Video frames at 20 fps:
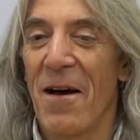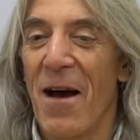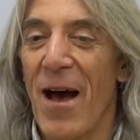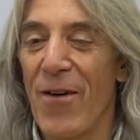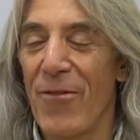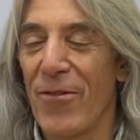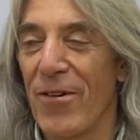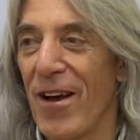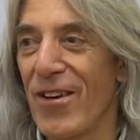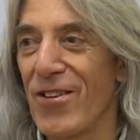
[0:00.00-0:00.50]
I
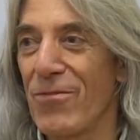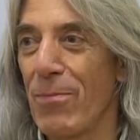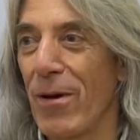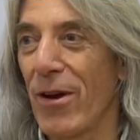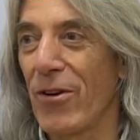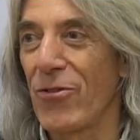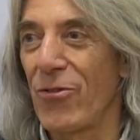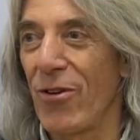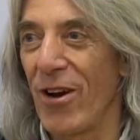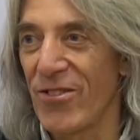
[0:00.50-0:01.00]
have a nice
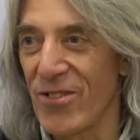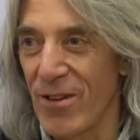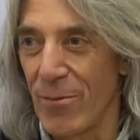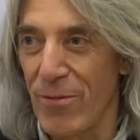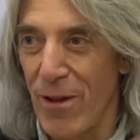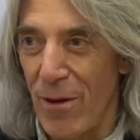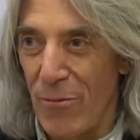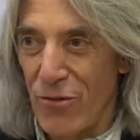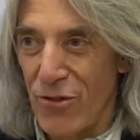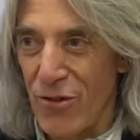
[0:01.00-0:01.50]
picture I
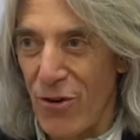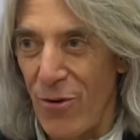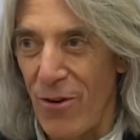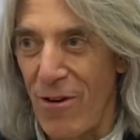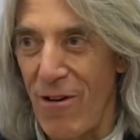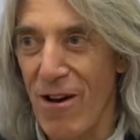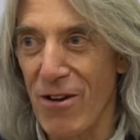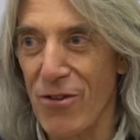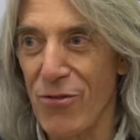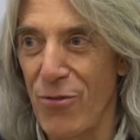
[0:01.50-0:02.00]
sometimes show in
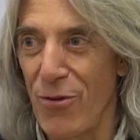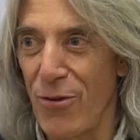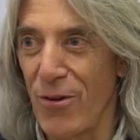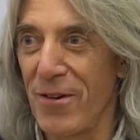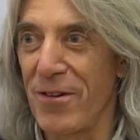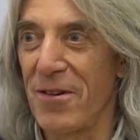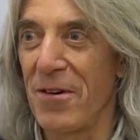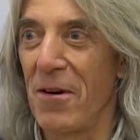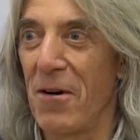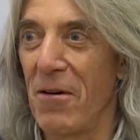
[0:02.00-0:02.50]

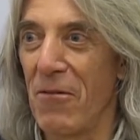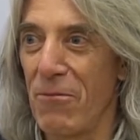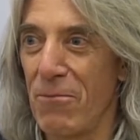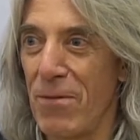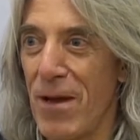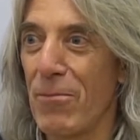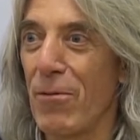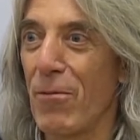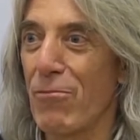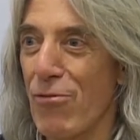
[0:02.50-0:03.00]
Oxford of people